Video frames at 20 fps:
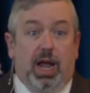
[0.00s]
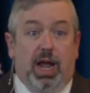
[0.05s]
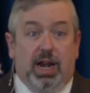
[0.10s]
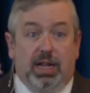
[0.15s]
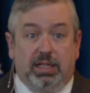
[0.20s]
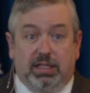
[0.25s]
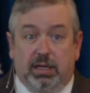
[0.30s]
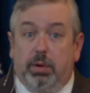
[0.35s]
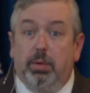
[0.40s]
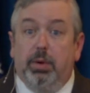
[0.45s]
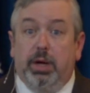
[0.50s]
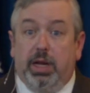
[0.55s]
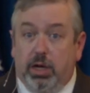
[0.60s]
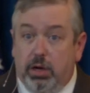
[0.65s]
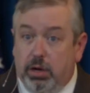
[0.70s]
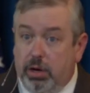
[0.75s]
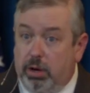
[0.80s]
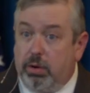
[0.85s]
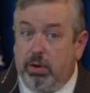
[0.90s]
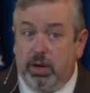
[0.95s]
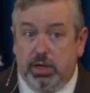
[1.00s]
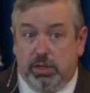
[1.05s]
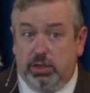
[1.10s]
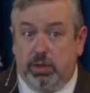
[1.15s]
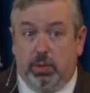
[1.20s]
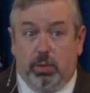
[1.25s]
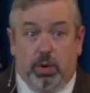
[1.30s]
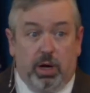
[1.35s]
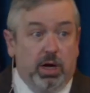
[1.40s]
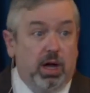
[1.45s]
And I said, I want to encourage
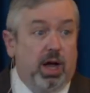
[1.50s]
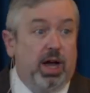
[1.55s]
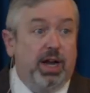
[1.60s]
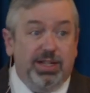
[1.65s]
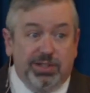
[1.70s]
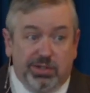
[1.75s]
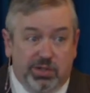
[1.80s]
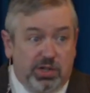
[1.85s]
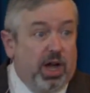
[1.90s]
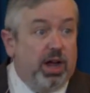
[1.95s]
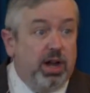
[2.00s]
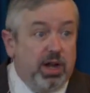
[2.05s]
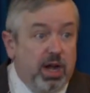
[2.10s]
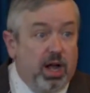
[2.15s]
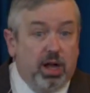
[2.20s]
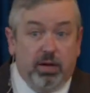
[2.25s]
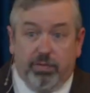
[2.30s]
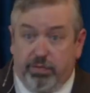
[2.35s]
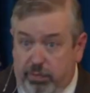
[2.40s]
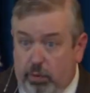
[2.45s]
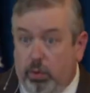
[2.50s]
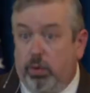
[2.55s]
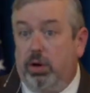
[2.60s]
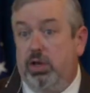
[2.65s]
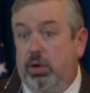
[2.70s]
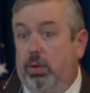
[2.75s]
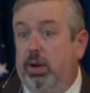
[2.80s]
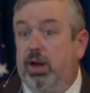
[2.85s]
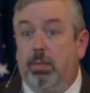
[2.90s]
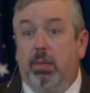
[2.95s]
you what God has done for
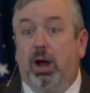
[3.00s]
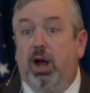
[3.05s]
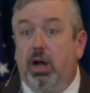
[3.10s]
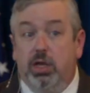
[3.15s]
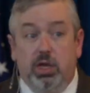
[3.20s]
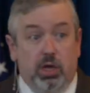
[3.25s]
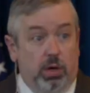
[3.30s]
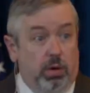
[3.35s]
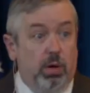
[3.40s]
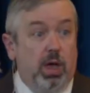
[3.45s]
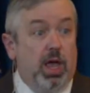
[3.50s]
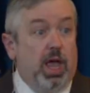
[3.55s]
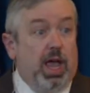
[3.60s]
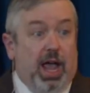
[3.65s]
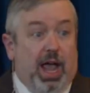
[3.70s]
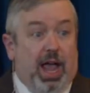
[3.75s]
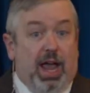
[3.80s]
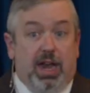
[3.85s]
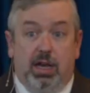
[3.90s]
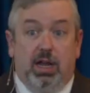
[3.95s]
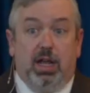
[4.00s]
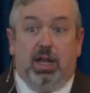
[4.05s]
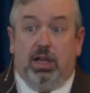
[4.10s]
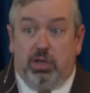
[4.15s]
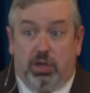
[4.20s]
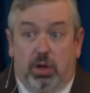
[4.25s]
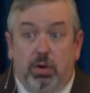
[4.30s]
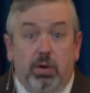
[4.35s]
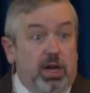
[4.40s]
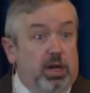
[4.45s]
you and among you. And
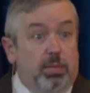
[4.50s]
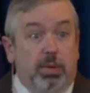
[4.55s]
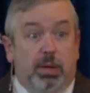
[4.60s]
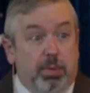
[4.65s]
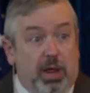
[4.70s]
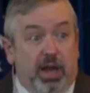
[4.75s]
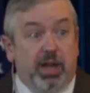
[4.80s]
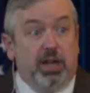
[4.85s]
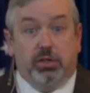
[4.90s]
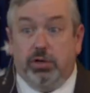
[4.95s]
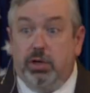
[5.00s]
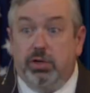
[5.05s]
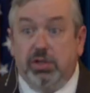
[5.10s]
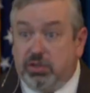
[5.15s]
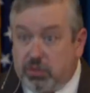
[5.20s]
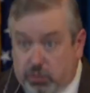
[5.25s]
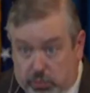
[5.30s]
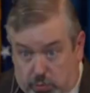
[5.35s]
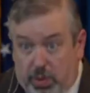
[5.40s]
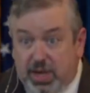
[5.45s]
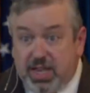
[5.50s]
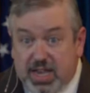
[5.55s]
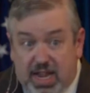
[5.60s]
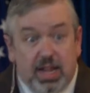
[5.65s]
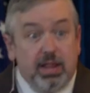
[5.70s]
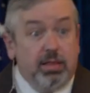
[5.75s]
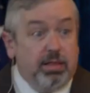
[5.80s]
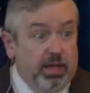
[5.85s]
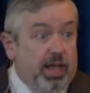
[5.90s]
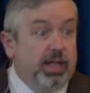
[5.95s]
you need to be planting churches because we
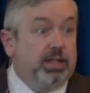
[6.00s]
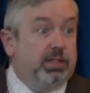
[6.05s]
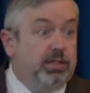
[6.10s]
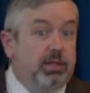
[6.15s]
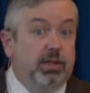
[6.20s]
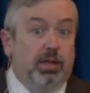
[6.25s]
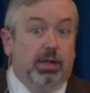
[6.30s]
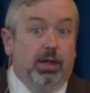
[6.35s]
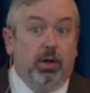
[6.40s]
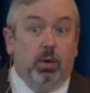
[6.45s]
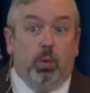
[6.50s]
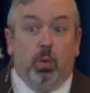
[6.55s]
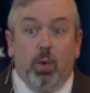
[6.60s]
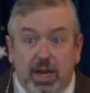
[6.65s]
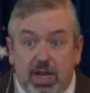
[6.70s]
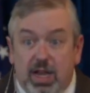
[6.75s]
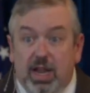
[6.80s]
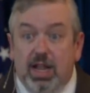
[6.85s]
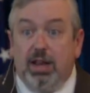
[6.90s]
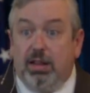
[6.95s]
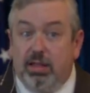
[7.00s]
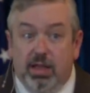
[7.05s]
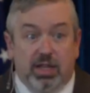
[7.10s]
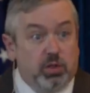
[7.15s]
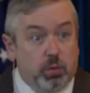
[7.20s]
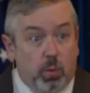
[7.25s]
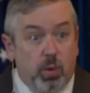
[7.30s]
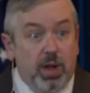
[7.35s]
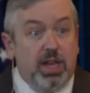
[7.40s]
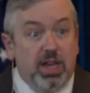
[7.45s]
need this. We need
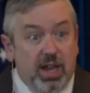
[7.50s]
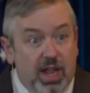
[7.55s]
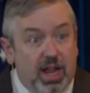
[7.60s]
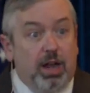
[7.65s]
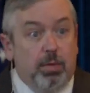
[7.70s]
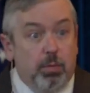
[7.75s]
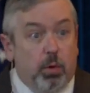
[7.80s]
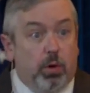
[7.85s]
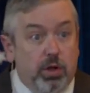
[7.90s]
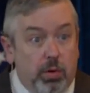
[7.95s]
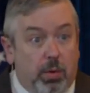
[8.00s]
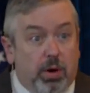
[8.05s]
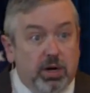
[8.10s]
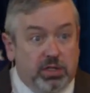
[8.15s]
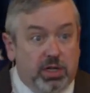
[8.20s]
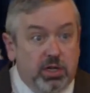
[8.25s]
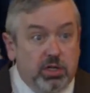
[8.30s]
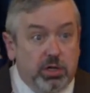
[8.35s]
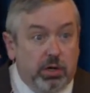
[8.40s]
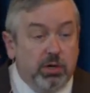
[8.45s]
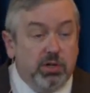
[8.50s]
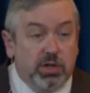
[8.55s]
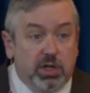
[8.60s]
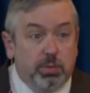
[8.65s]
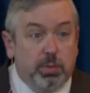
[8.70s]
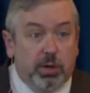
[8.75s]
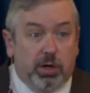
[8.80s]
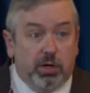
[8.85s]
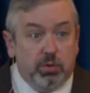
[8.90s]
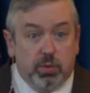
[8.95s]
this. We need more URC
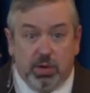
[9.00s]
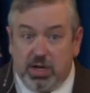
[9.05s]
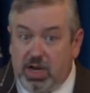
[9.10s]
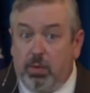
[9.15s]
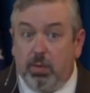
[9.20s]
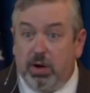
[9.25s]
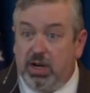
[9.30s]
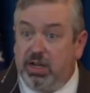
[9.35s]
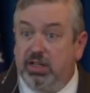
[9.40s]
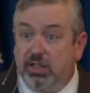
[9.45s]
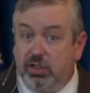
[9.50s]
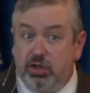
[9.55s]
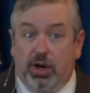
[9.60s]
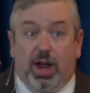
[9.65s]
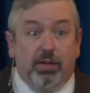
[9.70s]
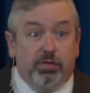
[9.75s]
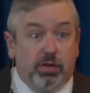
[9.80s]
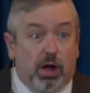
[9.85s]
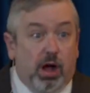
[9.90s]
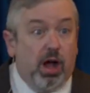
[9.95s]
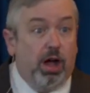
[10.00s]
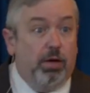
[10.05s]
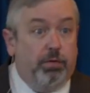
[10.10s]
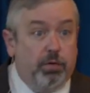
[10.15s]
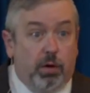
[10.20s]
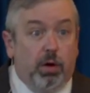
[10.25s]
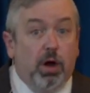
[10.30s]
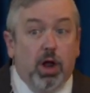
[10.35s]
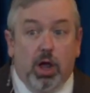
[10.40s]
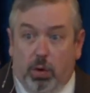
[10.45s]
churches because we need what it is you have to
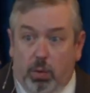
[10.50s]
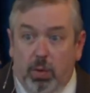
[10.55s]
offer.